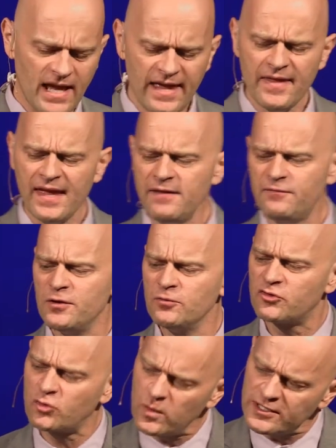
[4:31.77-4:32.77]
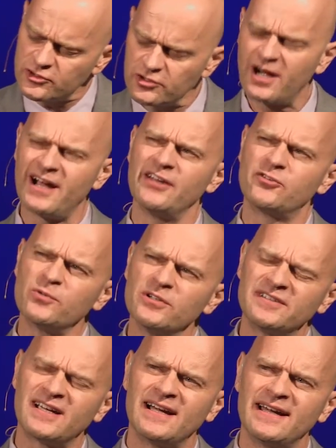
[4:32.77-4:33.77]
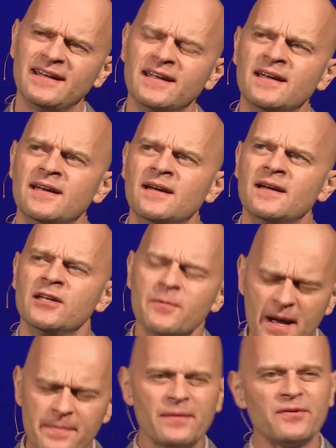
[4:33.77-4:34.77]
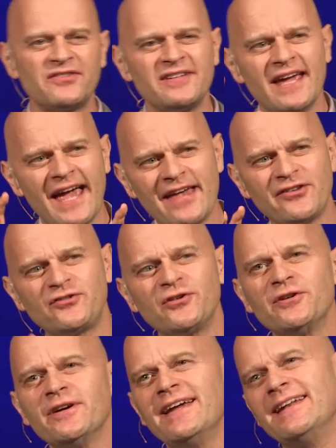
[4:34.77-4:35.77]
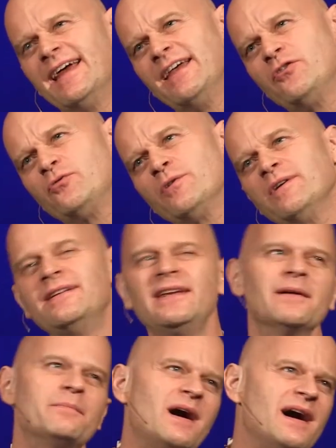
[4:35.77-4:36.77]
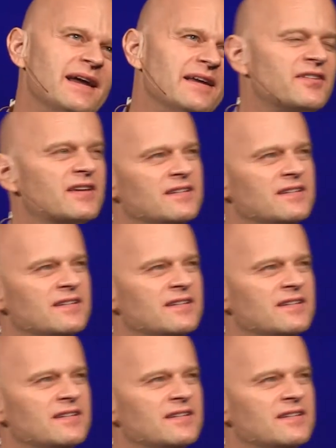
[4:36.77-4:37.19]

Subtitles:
And then if you squint your eyes real tight, you might be able to see Esther and Ezra and Nehemiah as